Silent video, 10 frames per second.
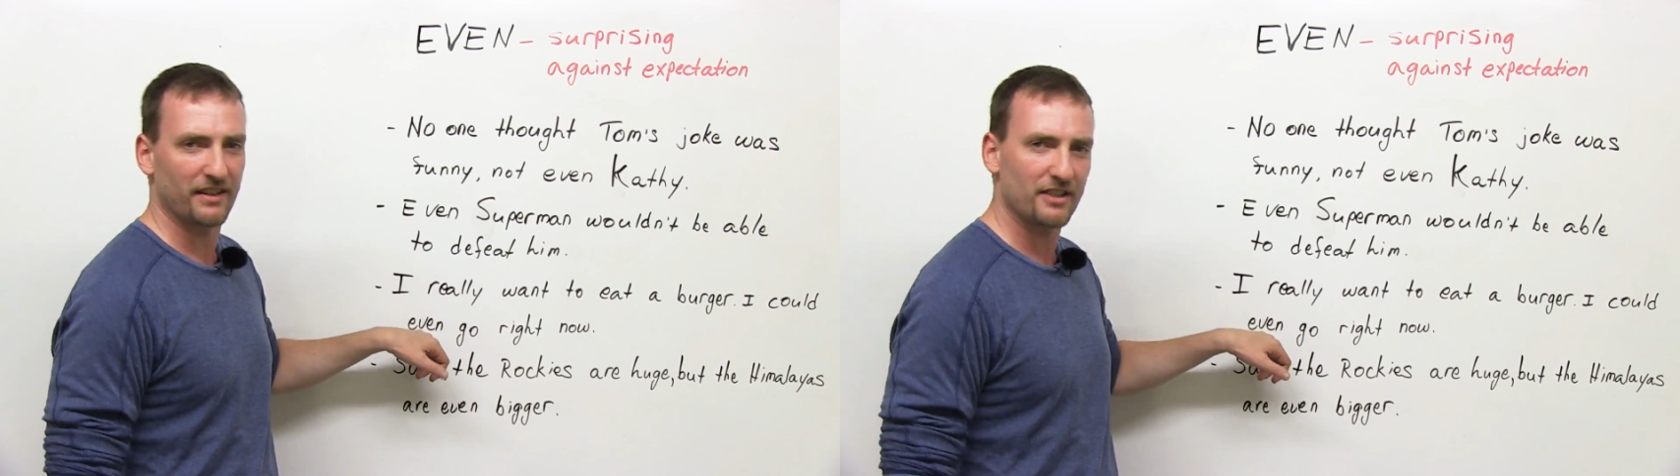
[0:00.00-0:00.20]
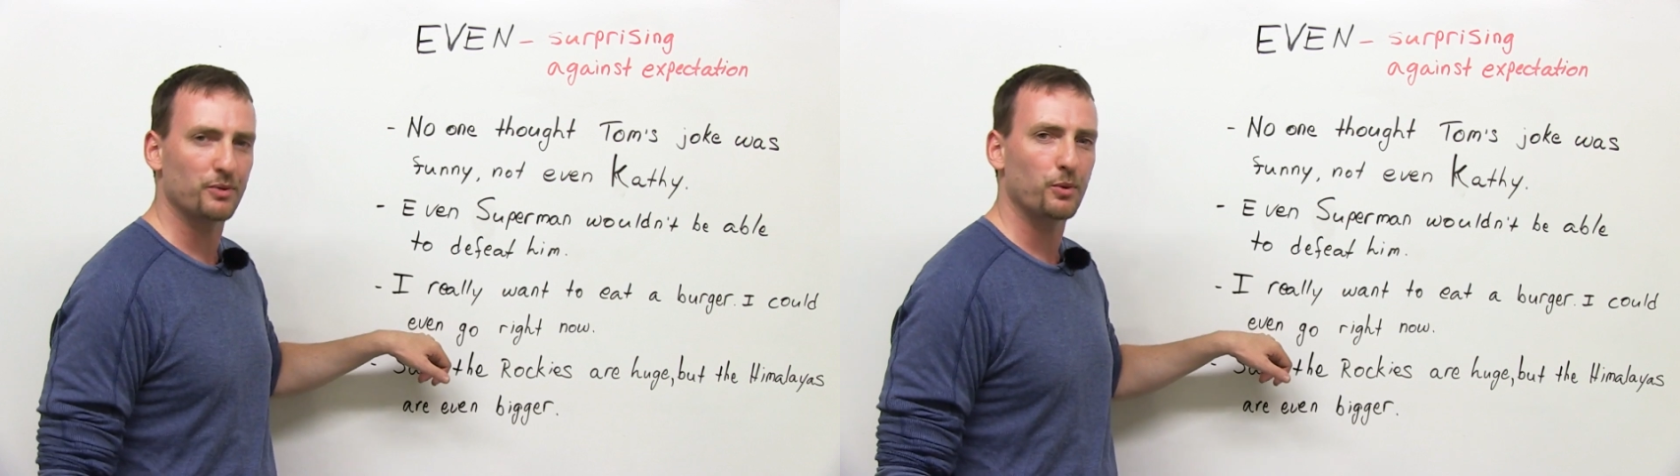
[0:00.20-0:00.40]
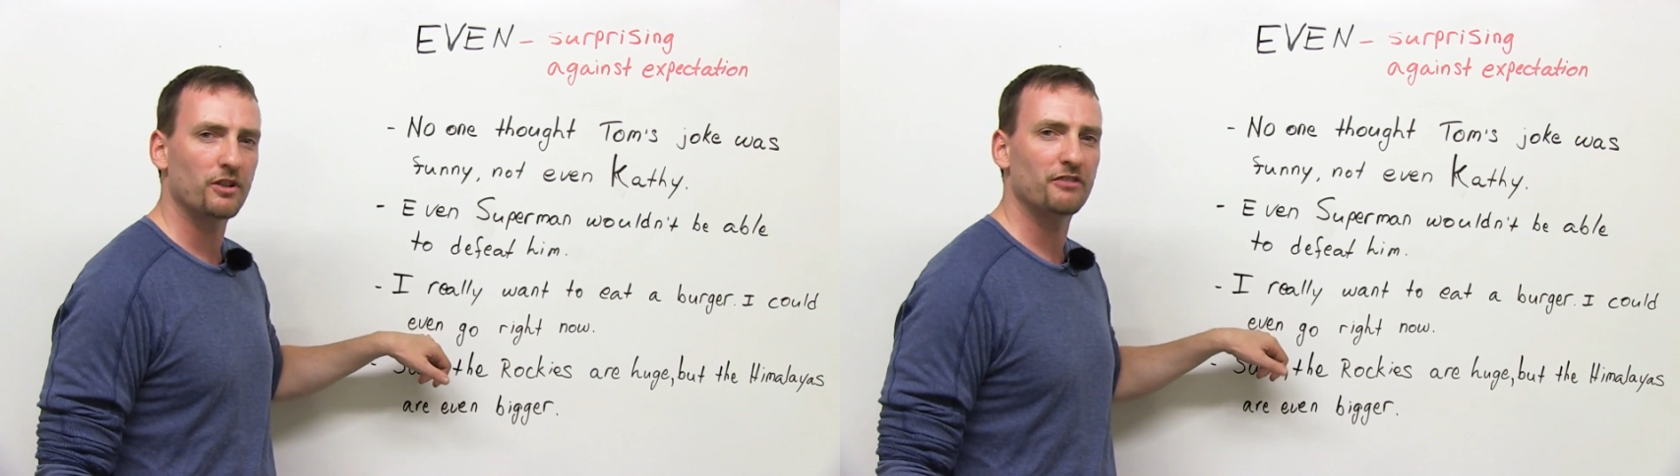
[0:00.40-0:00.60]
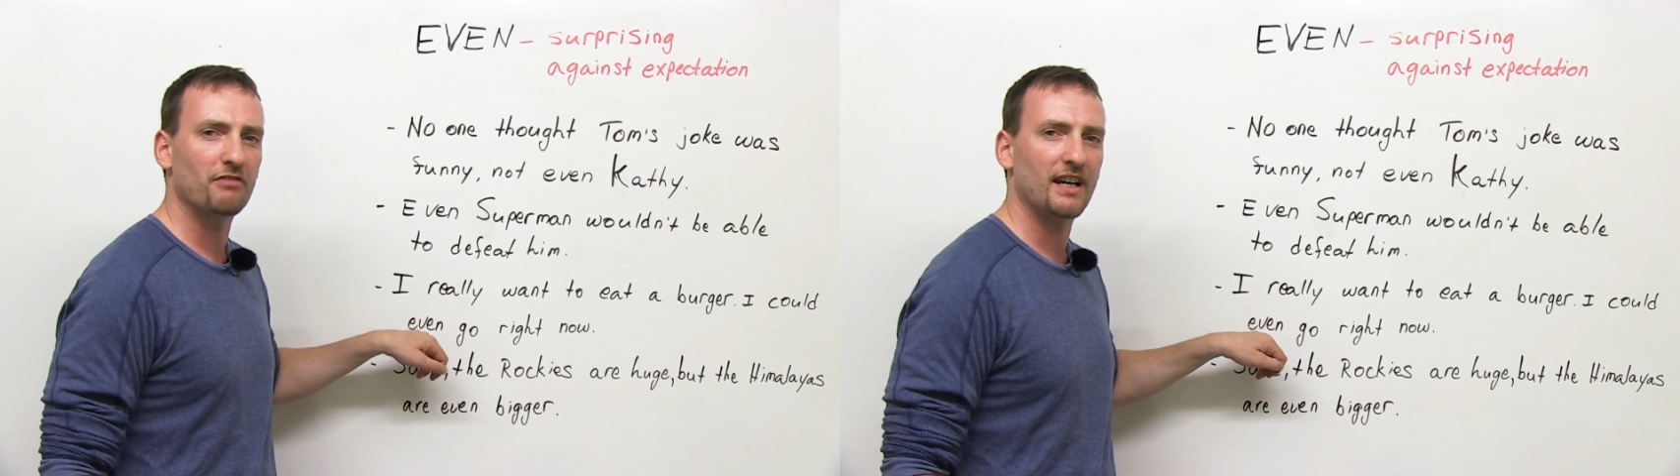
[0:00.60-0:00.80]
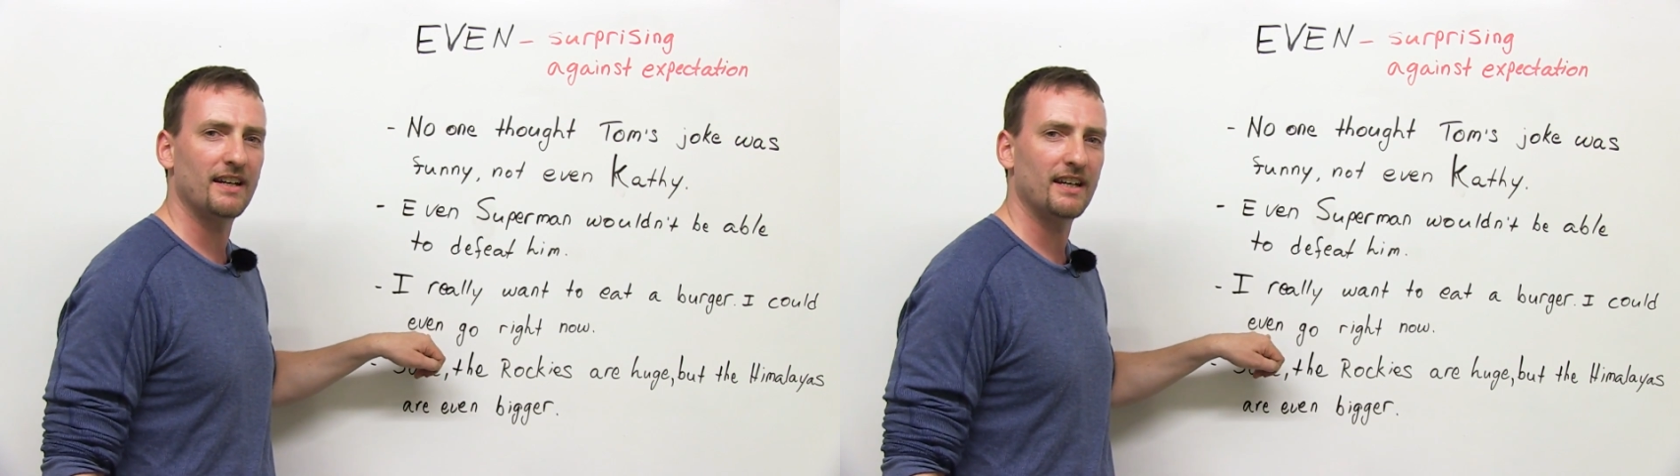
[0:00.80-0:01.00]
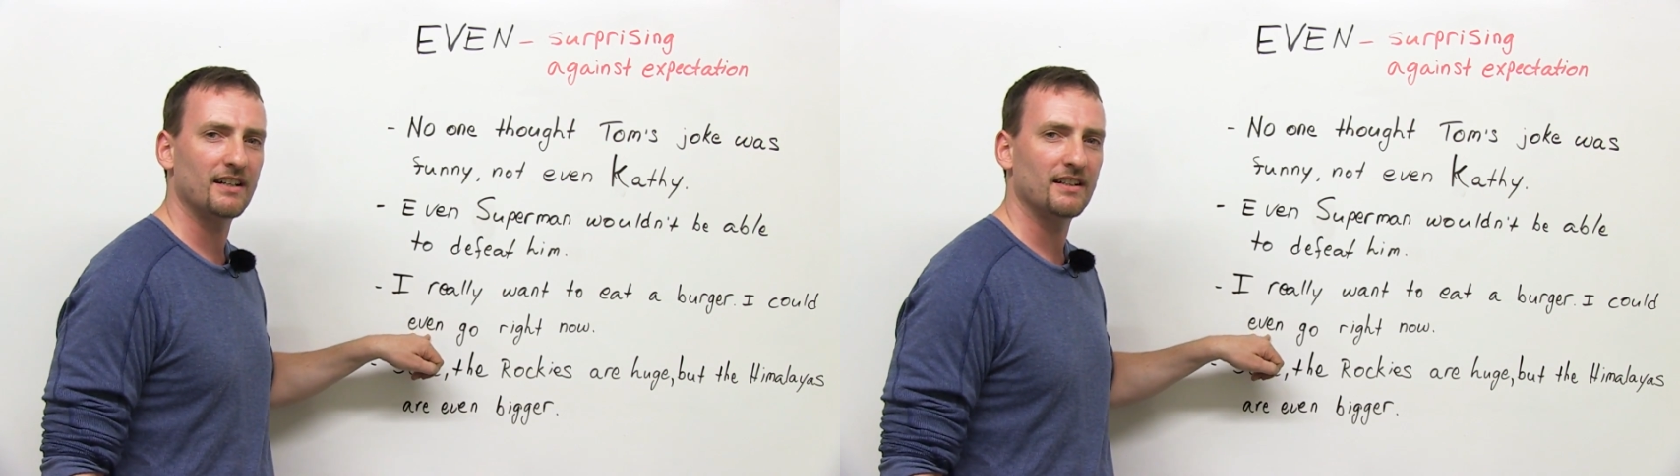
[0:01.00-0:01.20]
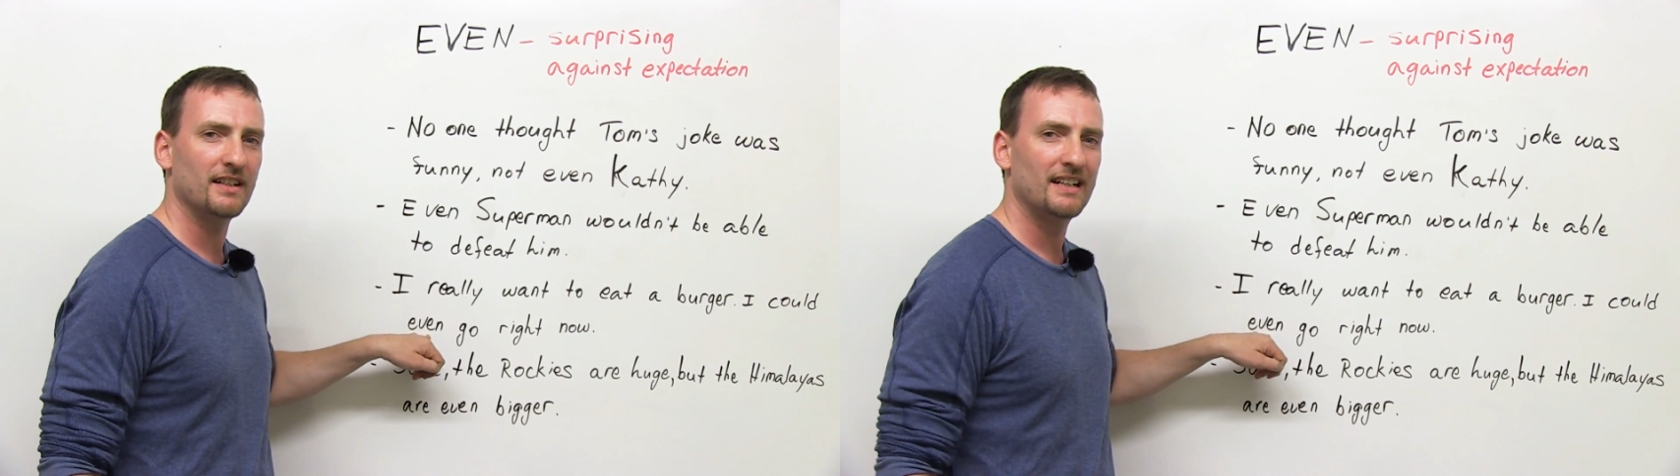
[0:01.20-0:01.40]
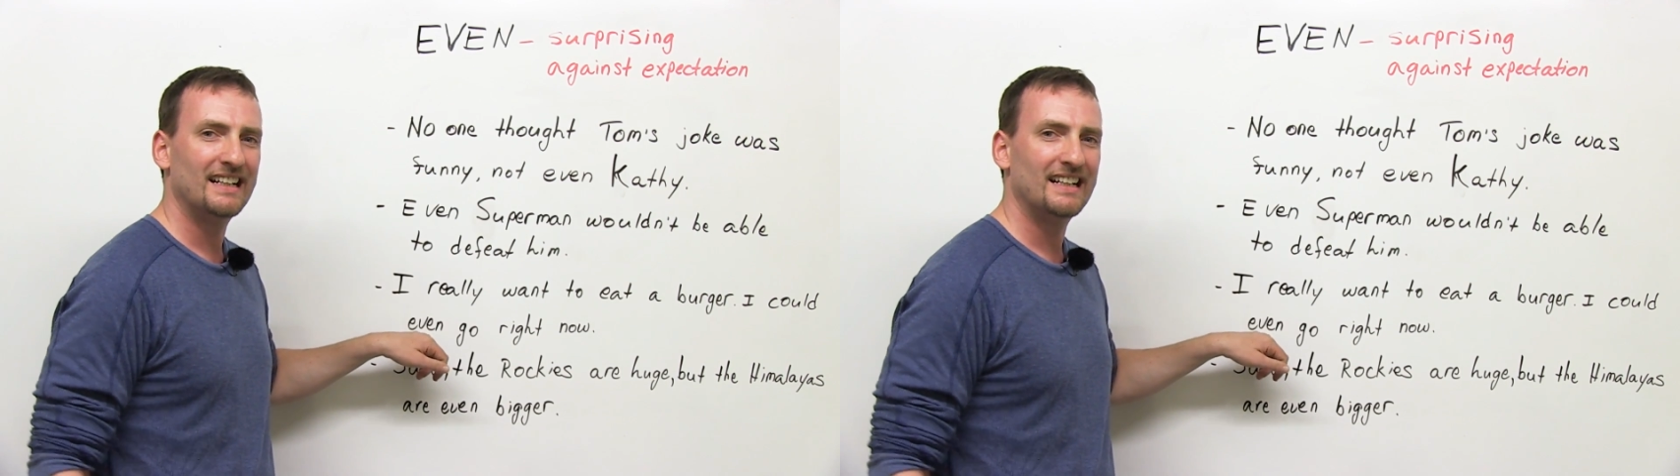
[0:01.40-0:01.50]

this word right here,